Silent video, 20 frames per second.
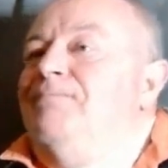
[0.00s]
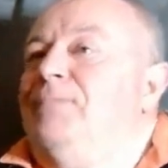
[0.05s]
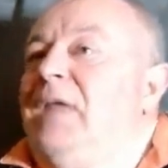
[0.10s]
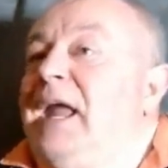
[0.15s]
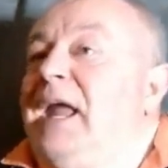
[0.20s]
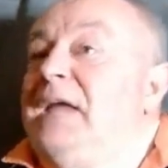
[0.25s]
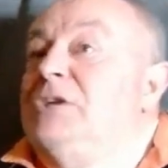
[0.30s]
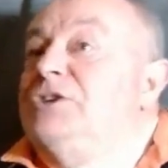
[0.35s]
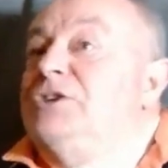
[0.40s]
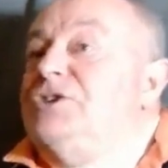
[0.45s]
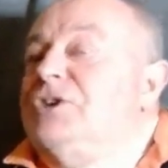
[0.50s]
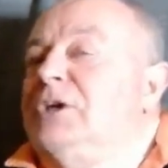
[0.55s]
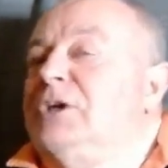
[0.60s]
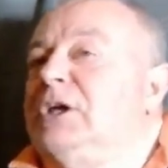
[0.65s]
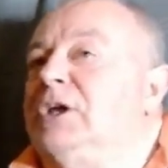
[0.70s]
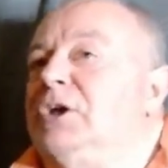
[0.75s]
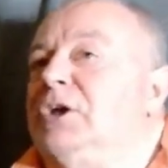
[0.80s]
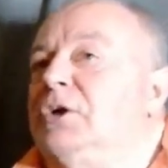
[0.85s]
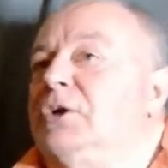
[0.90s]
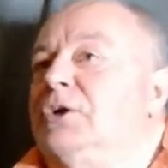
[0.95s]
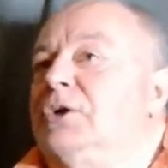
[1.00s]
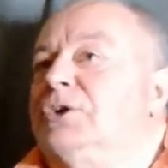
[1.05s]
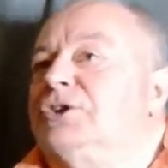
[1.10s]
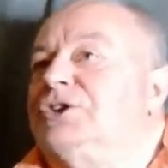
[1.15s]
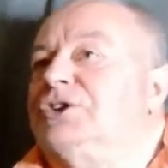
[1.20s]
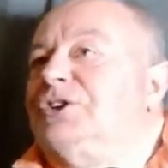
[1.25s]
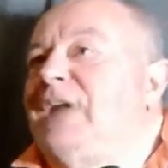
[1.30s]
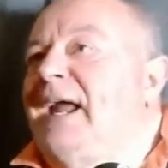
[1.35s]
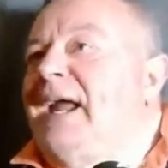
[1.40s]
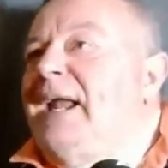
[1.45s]
insecure,
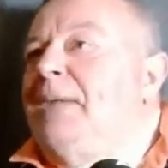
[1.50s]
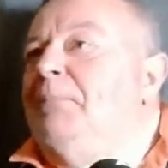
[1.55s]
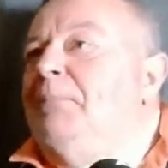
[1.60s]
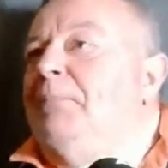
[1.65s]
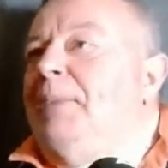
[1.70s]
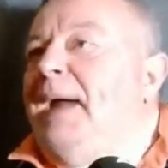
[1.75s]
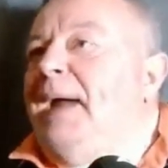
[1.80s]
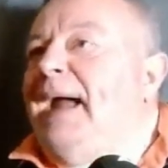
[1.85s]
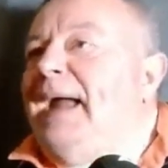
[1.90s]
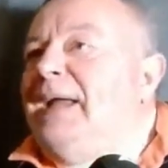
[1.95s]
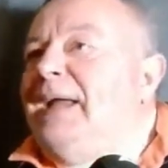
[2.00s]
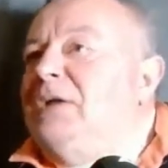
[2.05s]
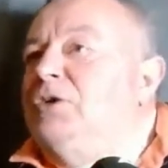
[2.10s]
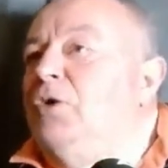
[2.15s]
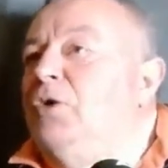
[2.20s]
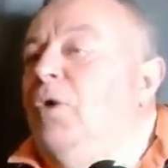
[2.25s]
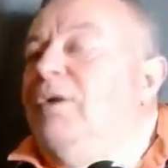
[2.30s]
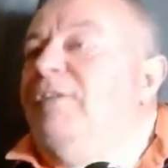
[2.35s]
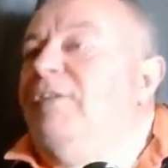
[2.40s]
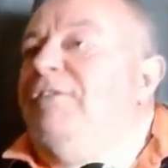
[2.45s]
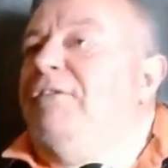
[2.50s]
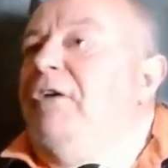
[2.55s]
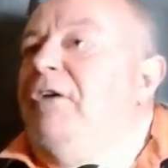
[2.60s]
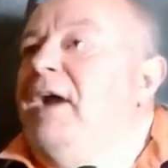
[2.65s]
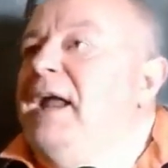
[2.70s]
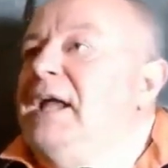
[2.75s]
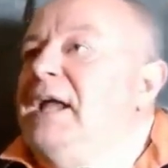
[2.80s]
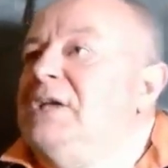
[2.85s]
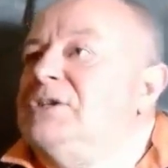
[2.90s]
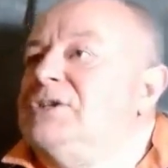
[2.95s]
stand back, not
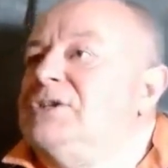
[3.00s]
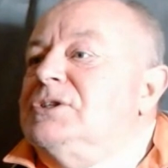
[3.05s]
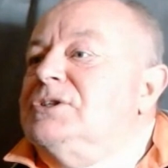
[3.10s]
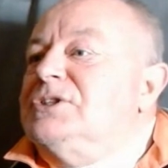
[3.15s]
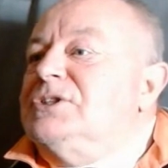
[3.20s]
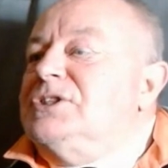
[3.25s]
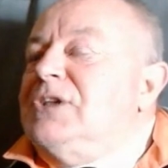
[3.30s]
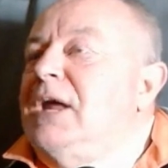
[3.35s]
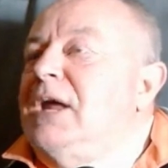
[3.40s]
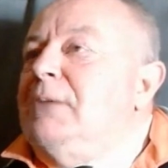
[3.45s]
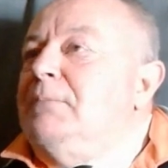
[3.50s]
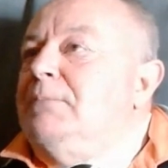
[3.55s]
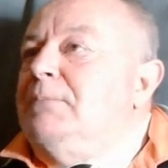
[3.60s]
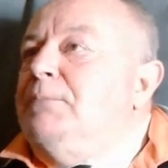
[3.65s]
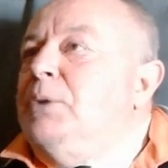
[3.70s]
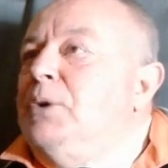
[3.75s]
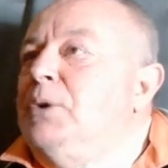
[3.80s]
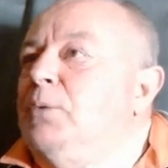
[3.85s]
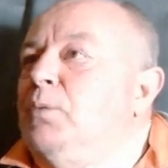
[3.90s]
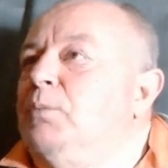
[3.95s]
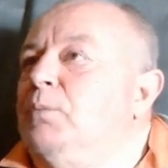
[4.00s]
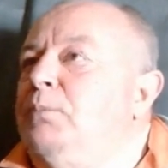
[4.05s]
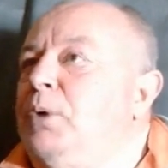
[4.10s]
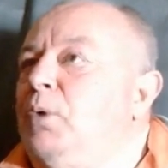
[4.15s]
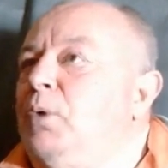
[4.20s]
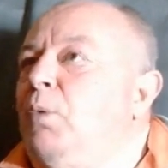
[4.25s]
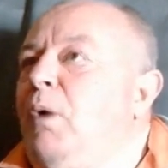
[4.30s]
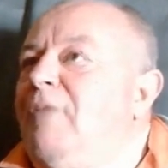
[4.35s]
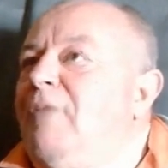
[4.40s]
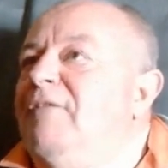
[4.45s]
afraid to
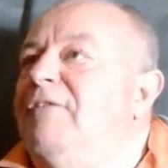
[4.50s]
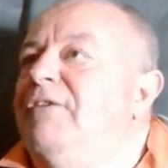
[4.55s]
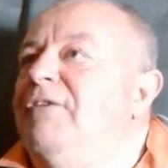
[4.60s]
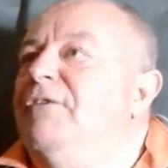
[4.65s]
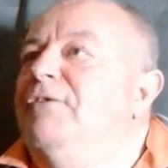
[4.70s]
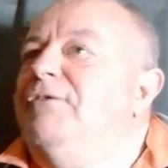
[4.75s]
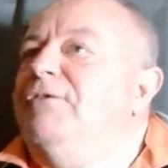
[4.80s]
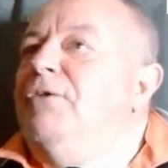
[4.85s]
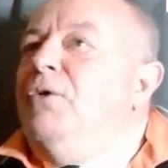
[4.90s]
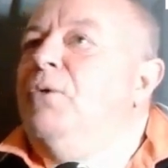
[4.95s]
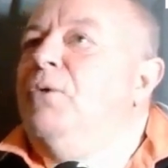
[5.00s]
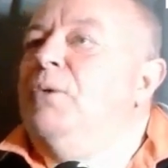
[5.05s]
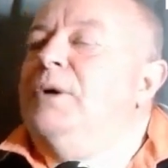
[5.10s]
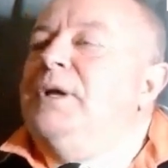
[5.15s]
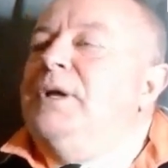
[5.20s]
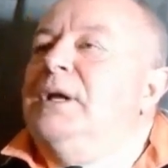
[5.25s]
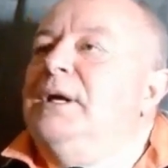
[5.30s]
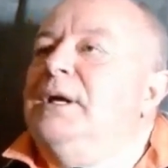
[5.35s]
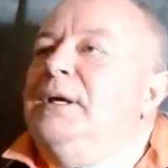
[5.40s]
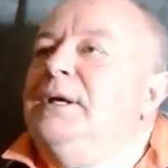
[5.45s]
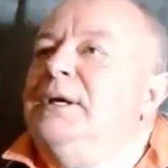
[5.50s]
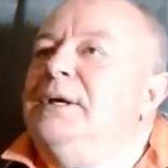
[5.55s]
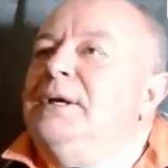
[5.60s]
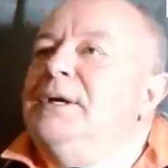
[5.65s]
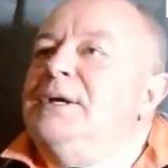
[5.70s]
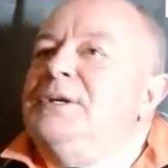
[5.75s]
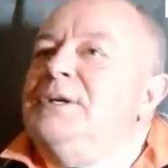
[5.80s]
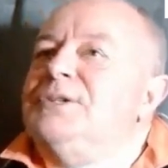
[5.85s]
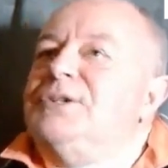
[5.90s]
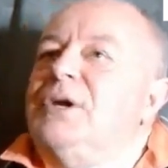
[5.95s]
put 1 foot forward.
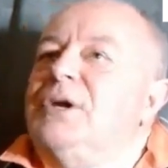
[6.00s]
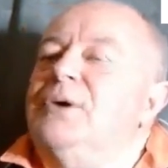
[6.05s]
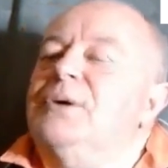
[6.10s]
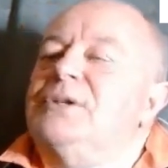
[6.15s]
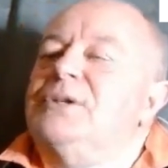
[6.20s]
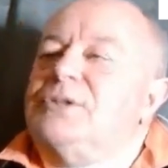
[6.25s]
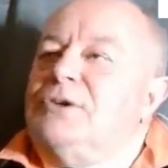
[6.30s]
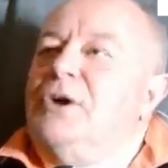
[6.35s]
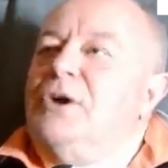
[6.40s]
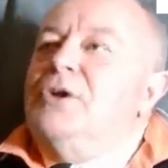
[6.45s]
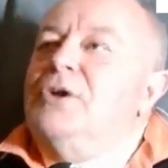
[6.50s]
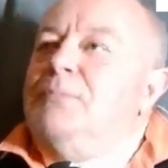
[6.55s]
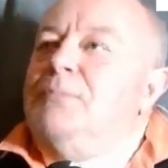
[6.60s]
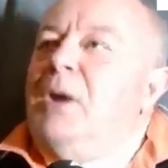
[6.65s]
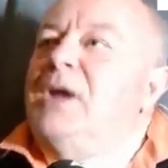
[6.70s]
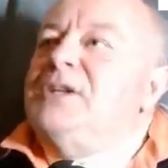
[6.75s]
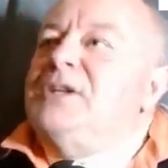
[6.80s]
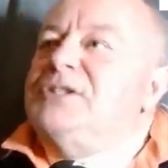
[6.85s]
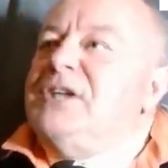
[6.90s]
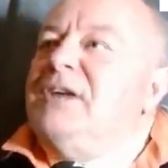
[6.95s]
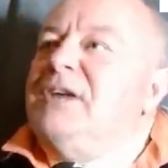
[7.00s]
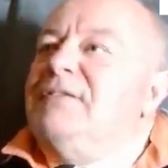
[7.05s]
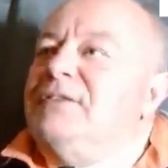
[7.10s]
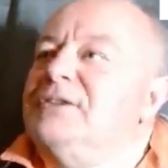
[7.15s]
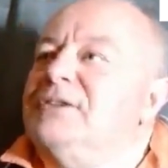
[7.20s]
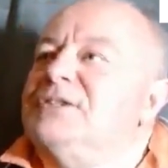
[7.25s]
So it's growth mindset versus.